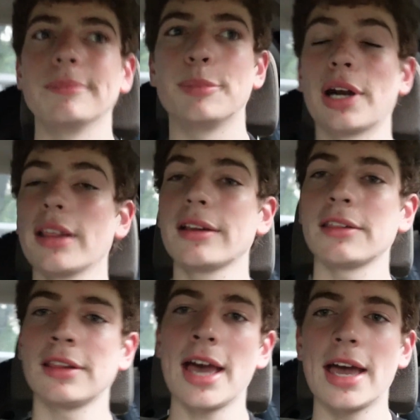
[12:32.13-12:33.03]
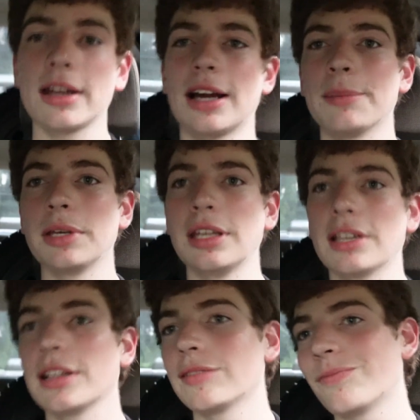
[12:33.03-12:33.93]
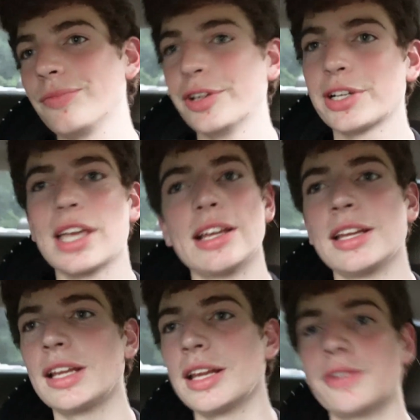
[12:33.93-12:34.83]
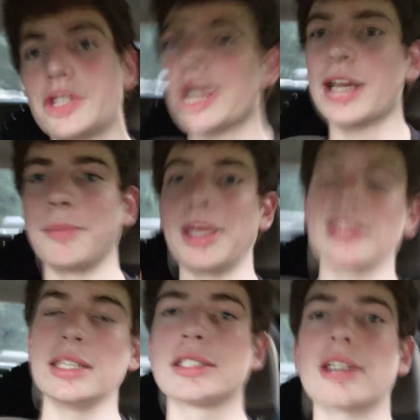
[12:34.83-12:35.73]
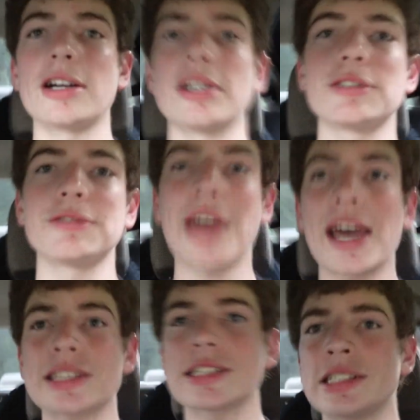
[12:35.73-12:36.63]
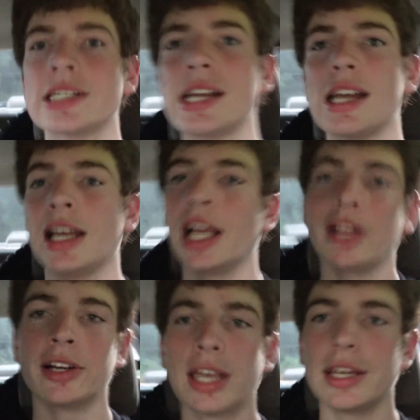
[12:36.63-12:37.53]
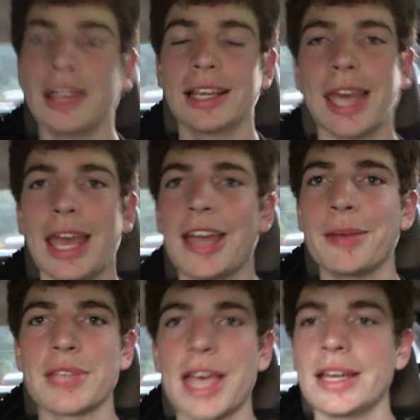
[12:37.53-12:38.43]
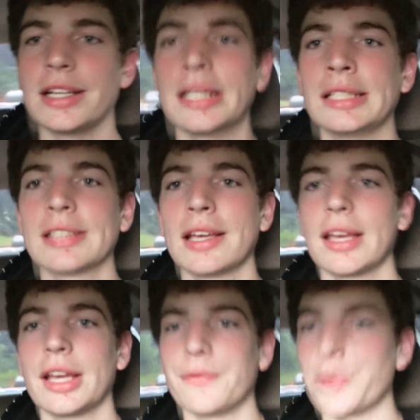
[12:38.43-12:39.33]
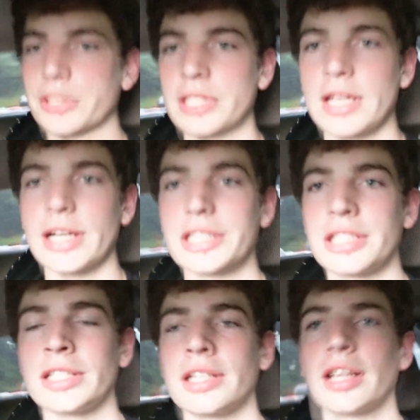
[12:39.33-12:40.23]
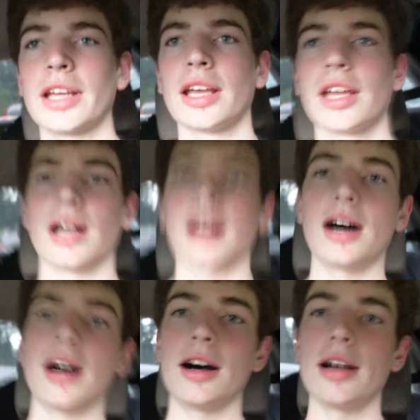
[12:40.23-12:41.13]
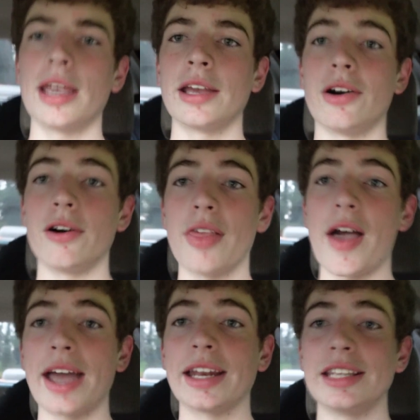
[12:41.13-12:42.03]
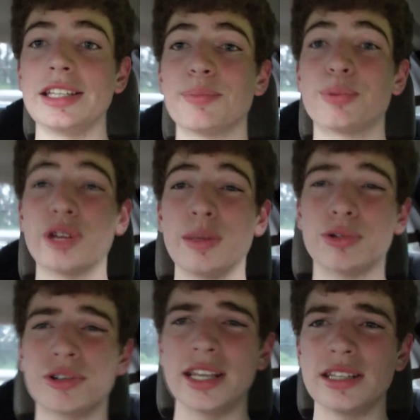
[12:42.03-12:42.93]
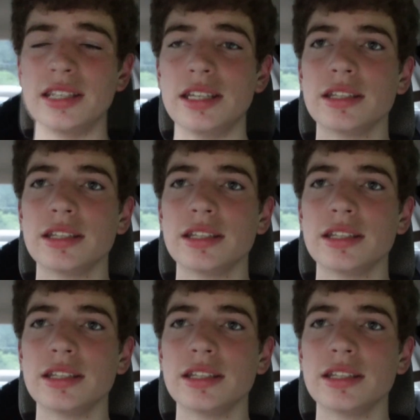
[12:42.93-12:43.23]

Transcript: But other than that, I mean, you're getting in, if you're trying to make these cars faster, you're getting into cams, headers, forced induction, and all that is pretty pricey.